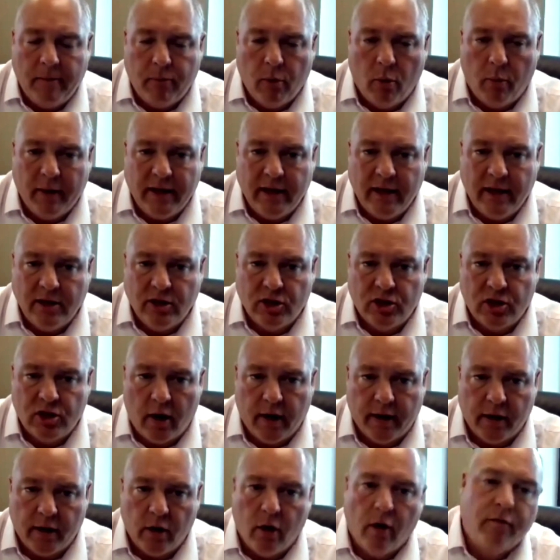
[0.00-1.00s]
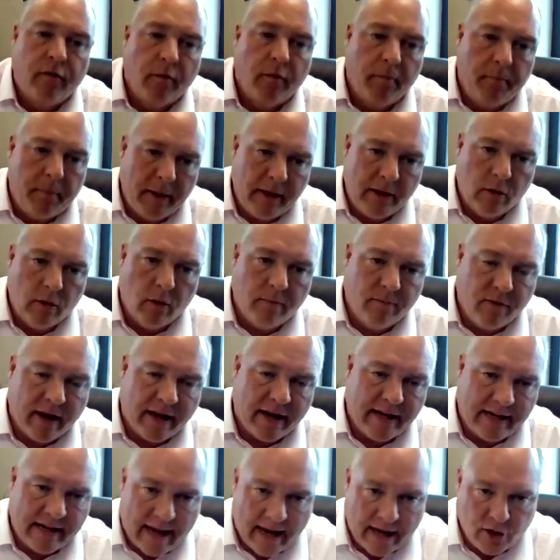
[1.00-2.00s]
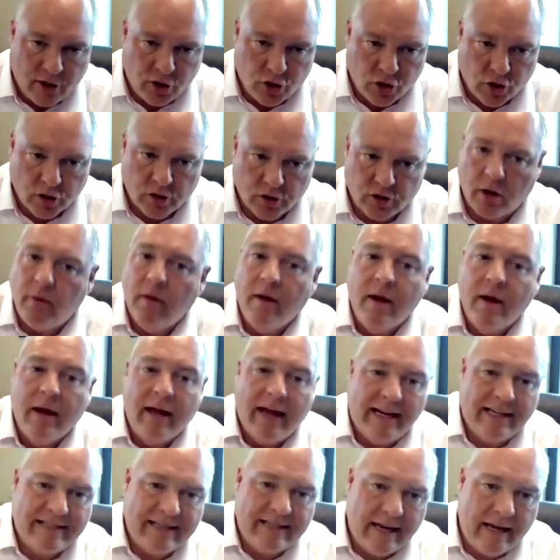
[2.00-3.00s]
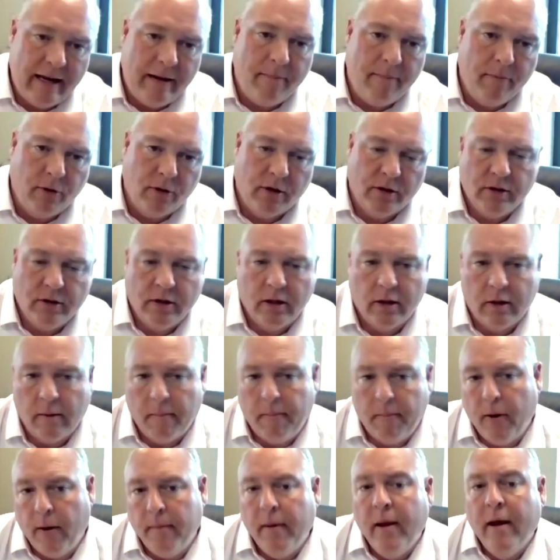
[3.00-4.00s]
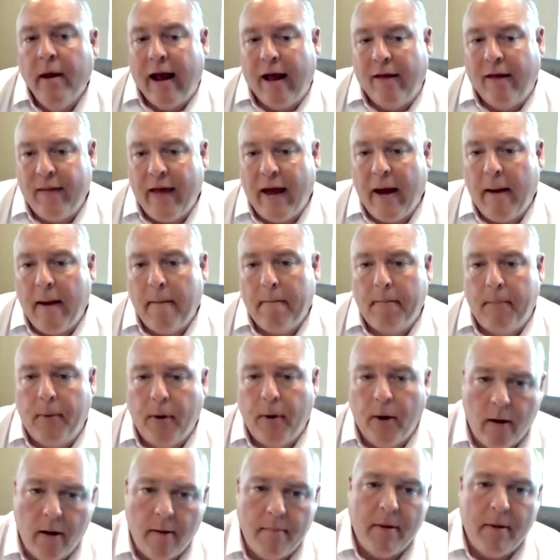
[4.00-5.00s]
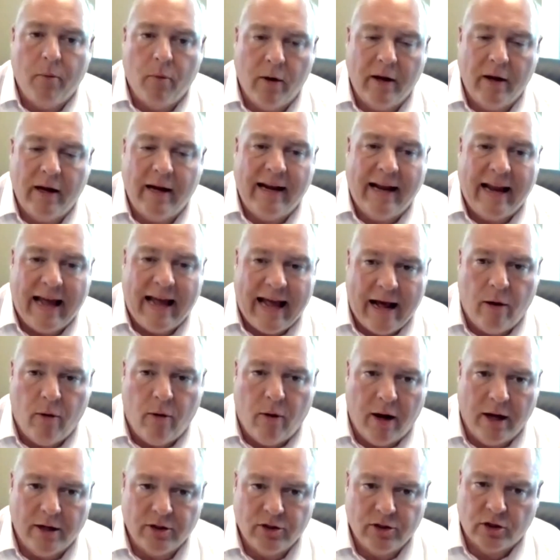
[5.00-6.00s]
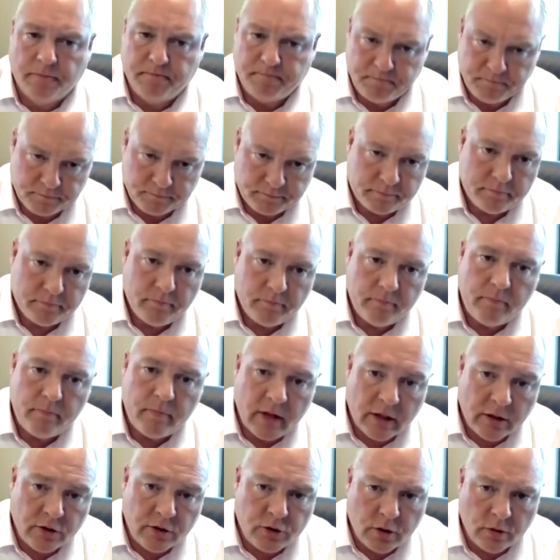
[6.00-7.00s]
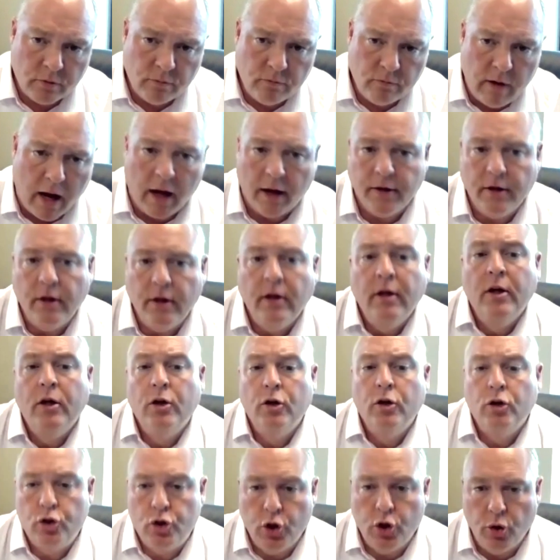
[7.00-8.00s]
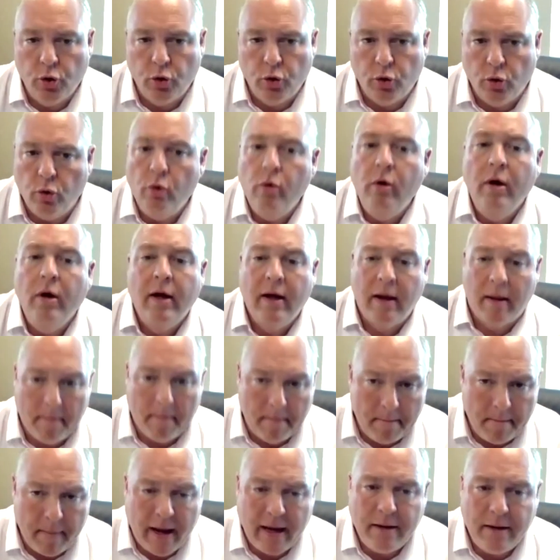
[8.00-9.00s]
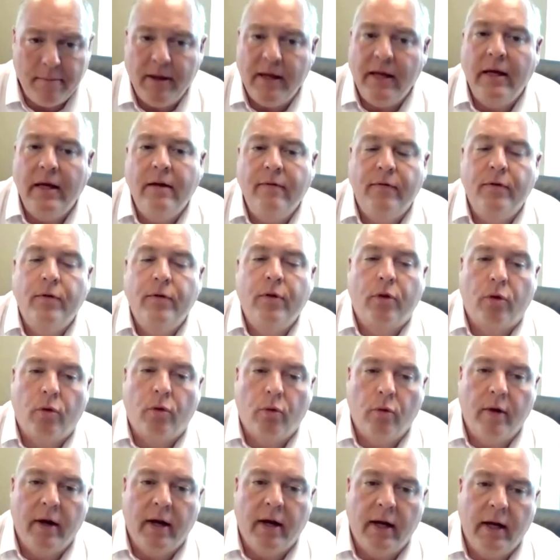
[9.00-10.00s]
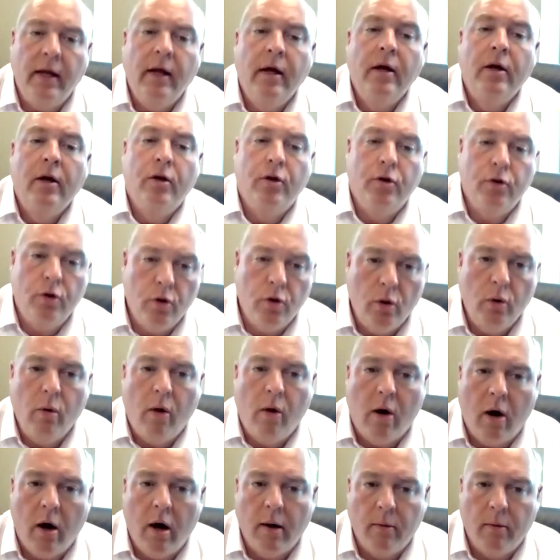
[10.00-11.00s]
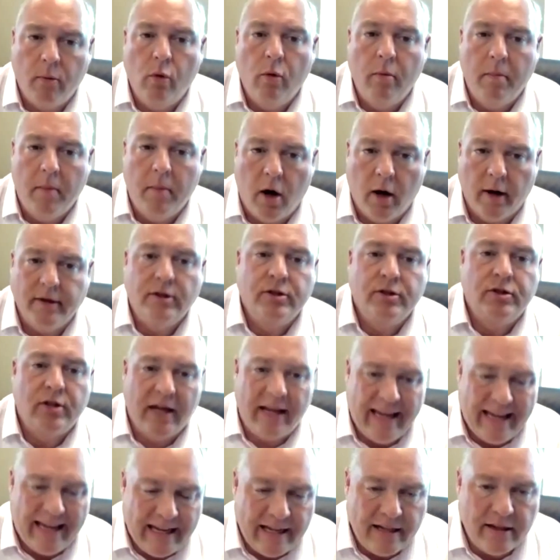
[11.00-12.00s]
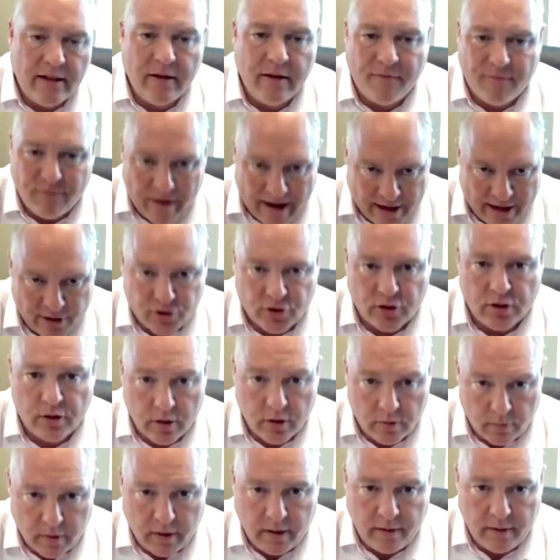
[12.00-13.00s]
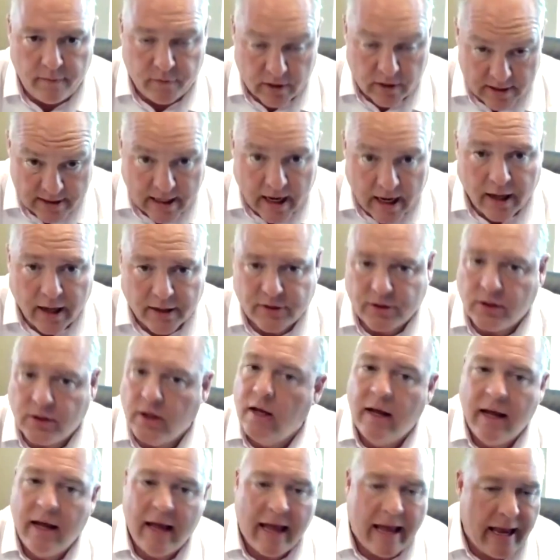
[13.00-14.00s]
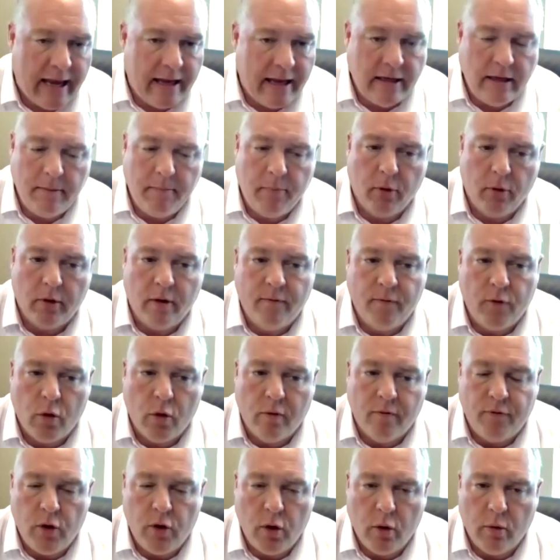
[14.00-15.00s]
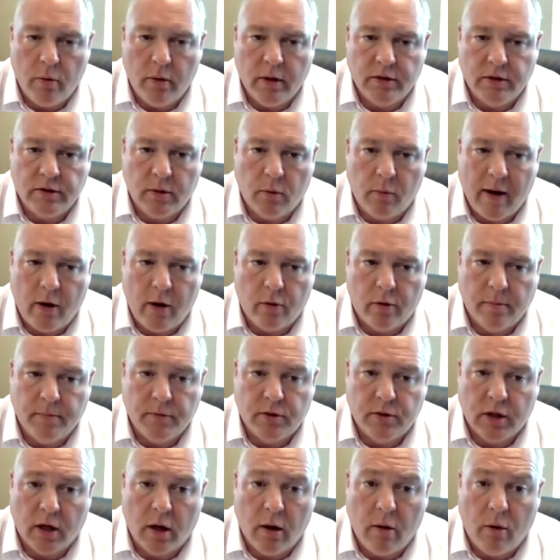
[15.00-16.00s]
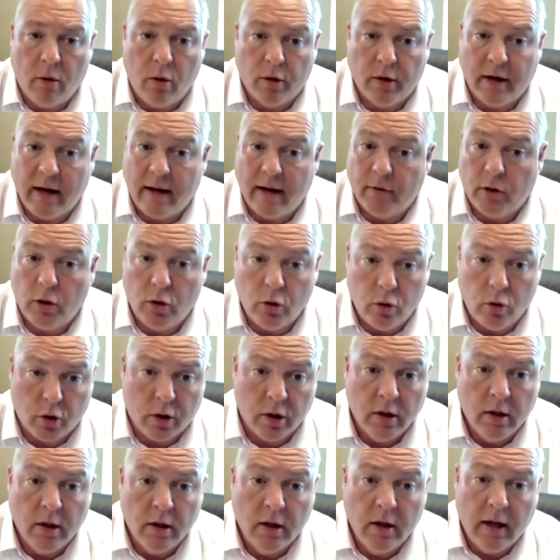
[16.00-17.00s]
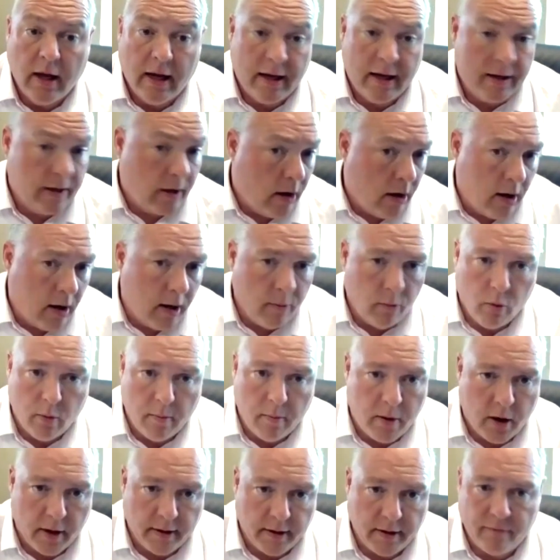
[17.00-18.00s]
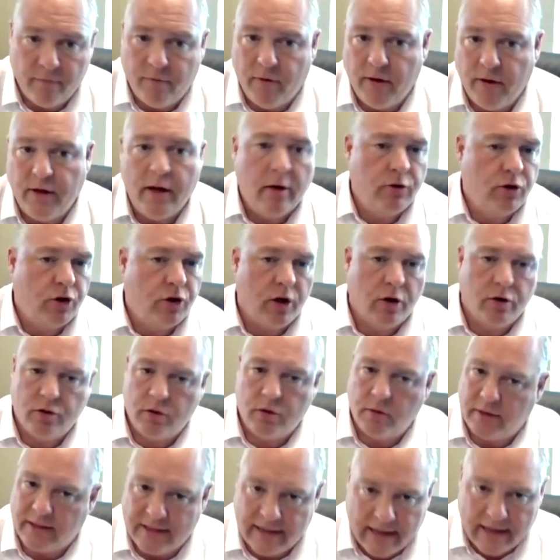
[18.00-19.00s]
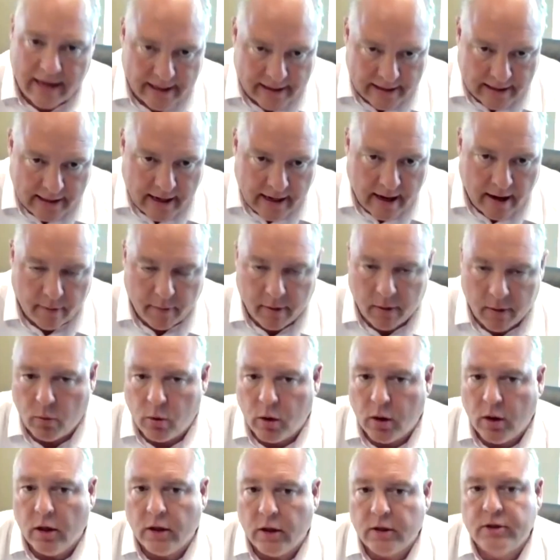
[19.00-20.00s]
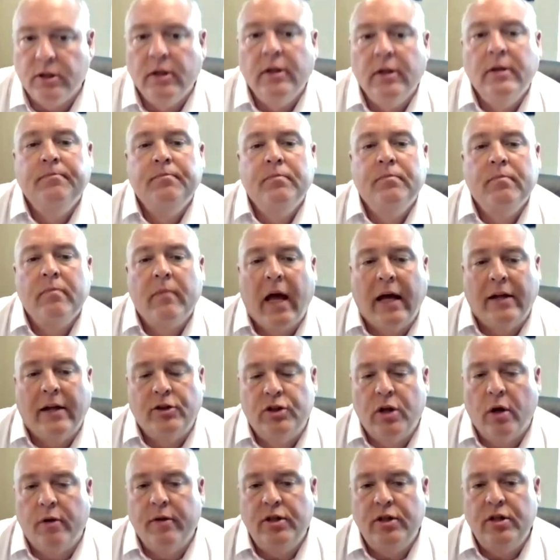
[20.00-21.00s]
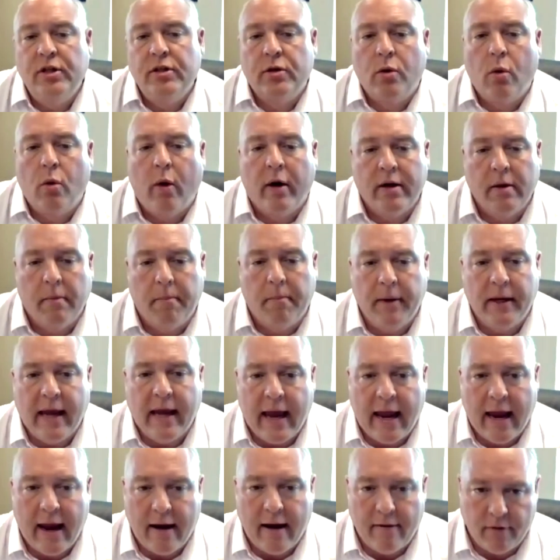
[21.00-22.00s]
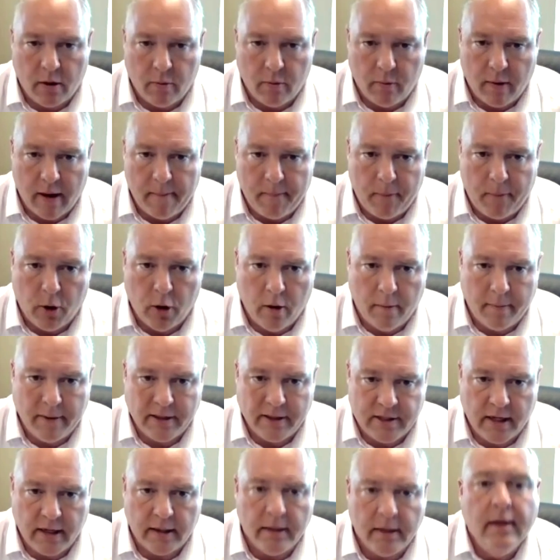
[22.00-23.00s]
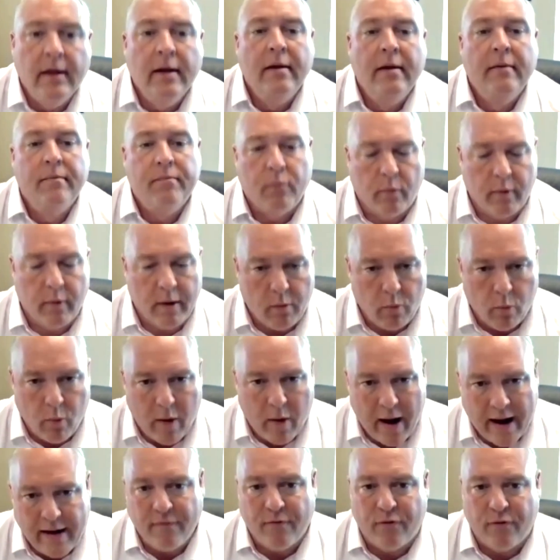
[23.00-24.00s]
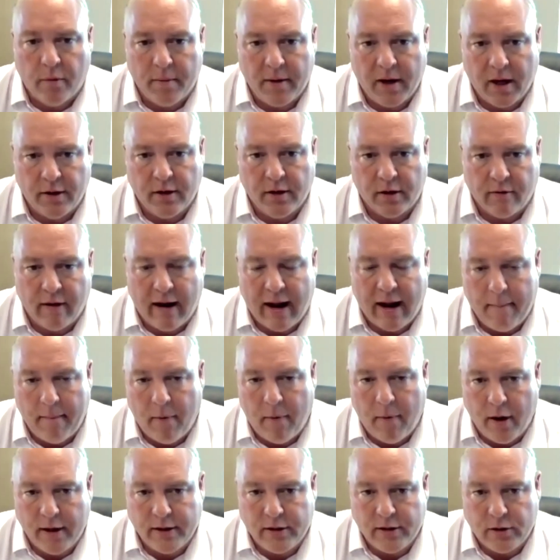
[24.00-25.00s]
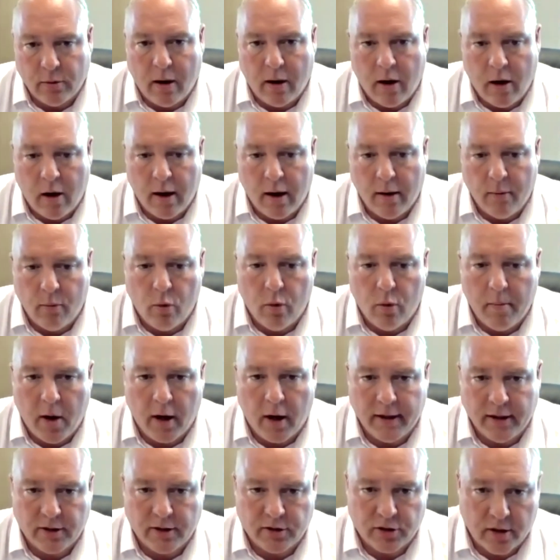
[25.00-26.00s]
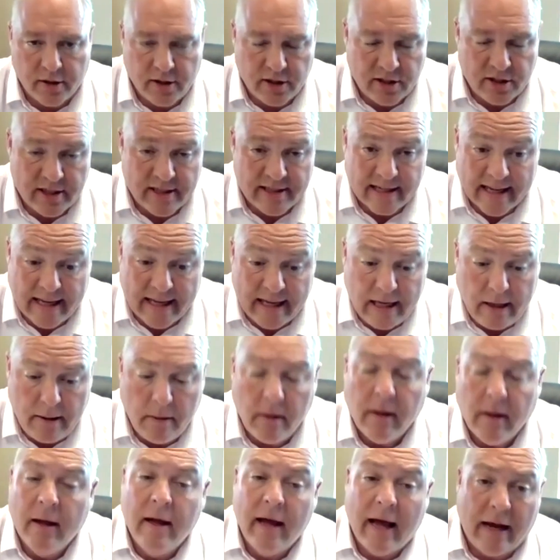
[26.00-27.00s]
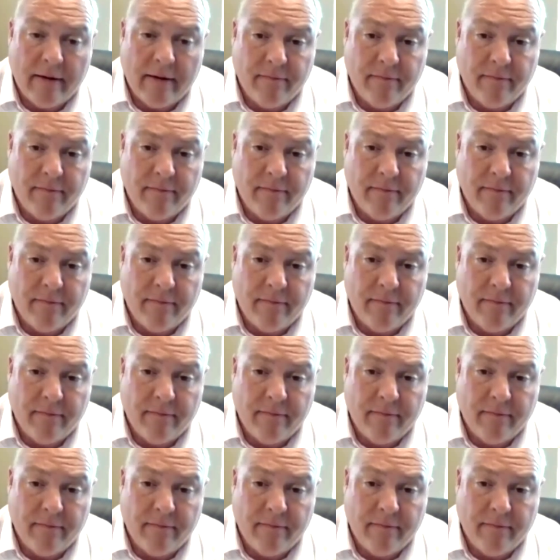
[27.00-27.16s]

people we need signing off have been on vacation. So it's imminent, and that permit will allow us to run 2, maybe even 3 new high wall miners in the fashion that we've discussed. Anybody of your viewers are welcome to go on and have a look at a high wall mining video. Shows you exactly how it works. And so this is quite a big area we're permitting. We went from an underground mine to a high wall miner. So this is a key